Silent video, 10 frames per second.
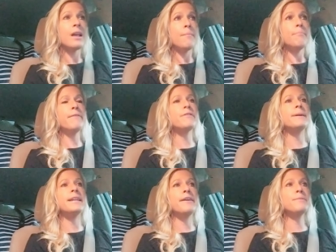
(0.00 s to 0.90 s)
but from
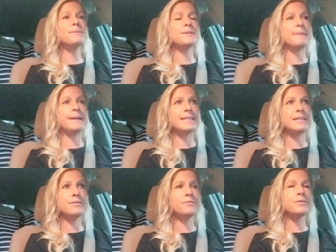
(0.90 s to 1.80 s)
another
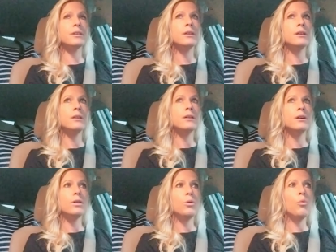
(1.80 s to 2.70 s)
perspective
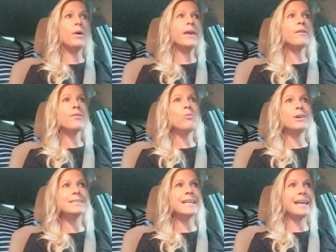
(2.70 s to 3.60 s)
we are the
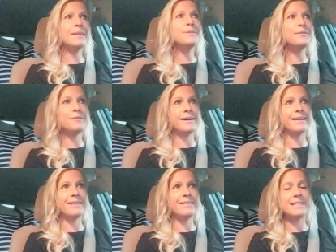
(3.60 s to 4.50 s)
ones
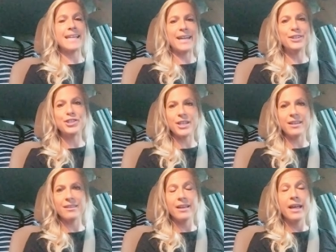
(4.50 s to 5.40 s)
amplifying this energy
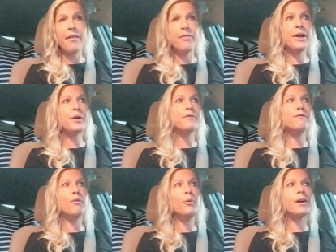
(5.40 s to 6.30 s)

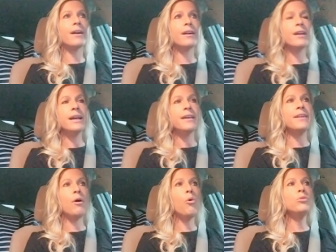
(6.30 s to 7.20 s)
therefore
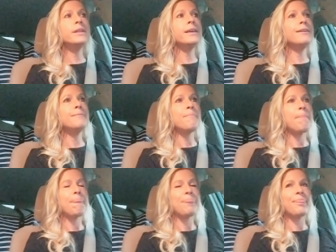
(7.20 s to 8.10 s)
the only
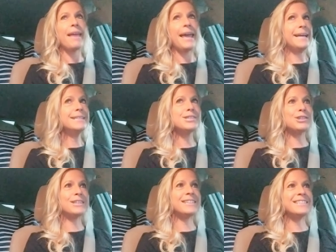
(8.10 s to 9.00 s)

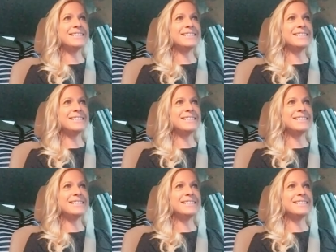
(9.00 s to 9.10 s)
answer